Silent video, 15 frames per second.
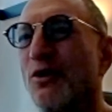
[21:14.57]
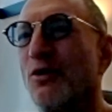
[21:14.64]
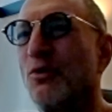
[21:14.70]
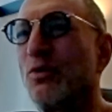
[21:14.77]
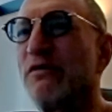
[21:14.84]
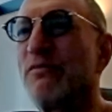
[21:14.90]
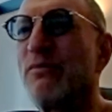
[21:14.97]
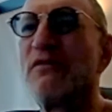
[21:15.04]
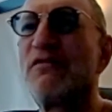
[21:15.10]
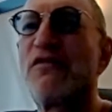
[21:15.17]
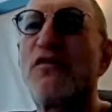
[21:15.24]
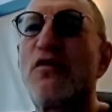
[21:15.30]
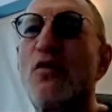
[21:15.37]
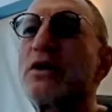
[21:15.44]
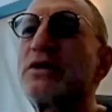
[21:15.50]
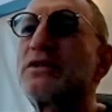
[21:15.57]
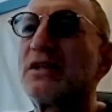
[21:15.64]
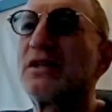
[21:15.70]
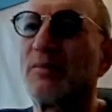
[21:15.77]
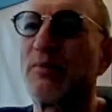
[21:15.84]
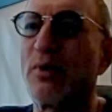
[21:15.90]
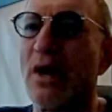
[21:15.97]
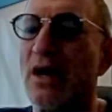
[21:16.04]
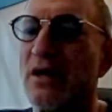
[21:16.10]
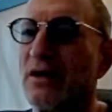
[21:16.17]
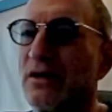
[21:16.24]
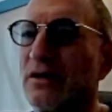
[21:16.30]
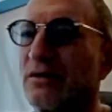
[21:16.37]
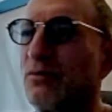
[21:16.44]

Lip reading: We've been forcing product.